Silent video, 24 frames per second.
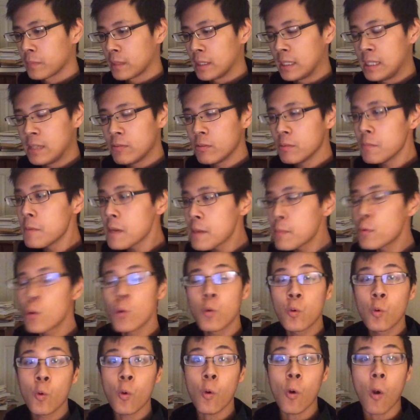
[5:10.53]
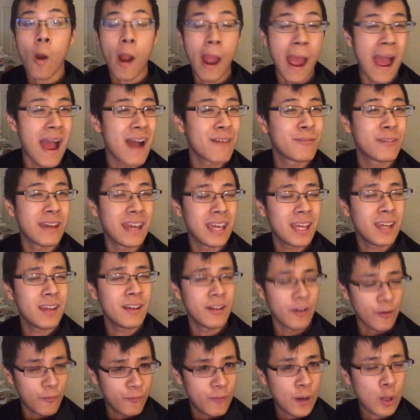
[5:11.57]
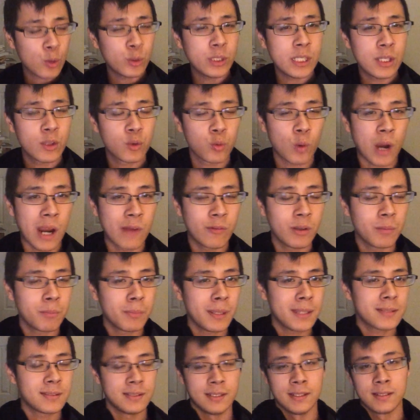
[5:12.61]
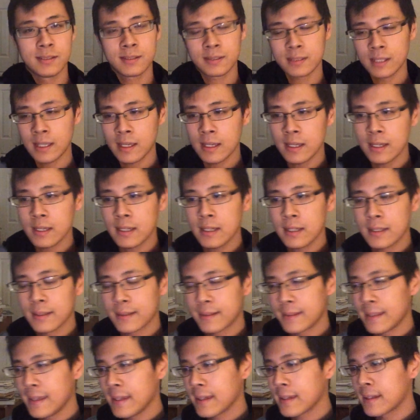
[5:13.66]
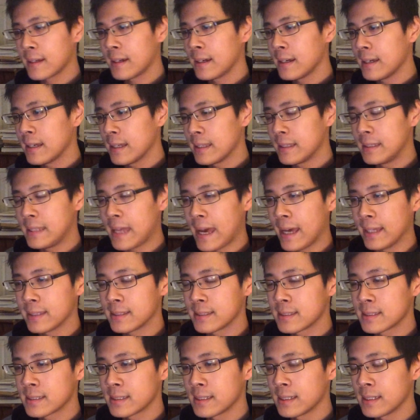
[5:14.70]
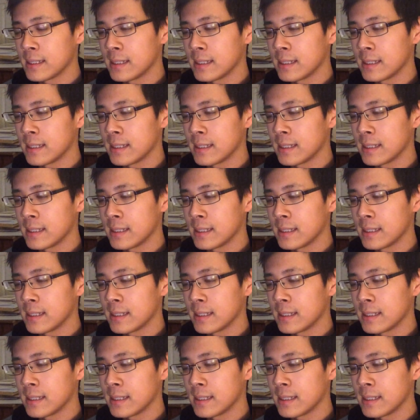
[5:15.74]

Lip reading: even people who have a fairly thriving business, think that